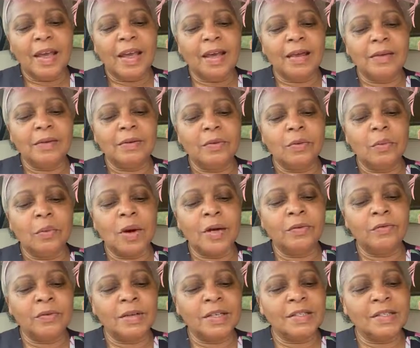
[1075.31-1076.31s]
And
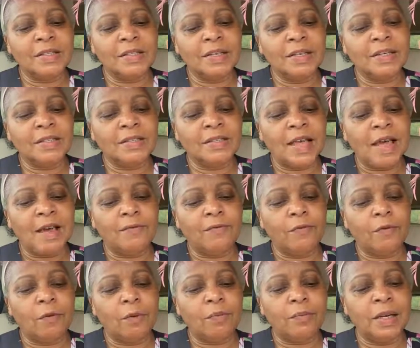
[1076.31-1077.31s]
one reason is that
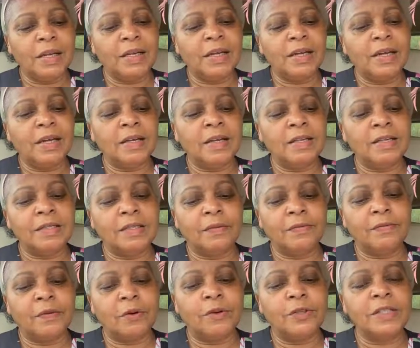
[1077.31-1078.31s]
for many, it is
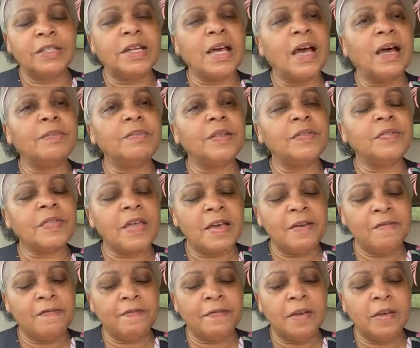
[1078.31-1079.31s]
the first time that
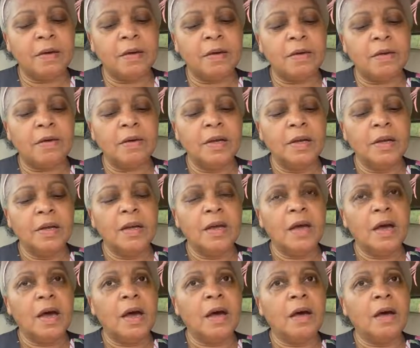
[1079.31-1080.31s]
they feel
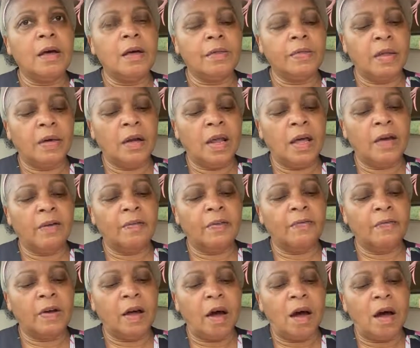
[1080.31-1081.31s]
uh, the love
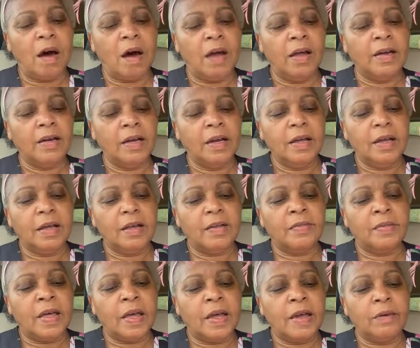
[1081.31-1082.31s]
of God
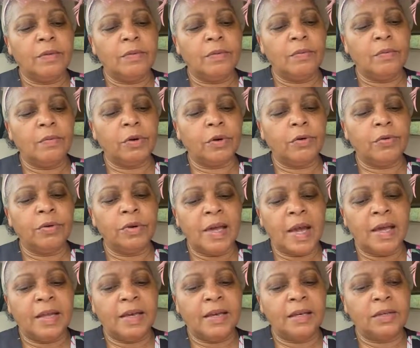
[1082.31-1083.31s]
they were
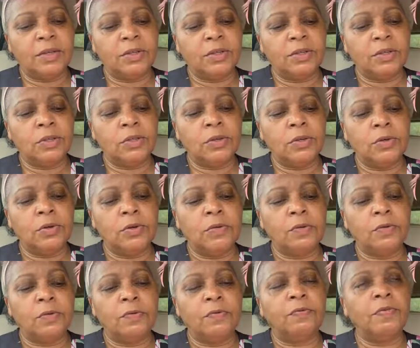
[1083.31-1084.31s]
created
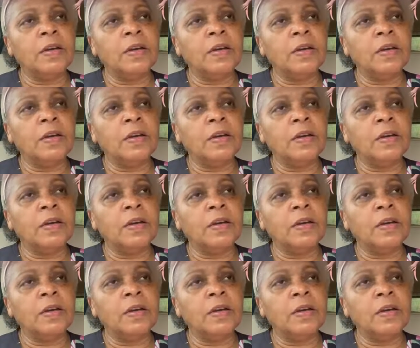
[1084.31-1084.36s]
to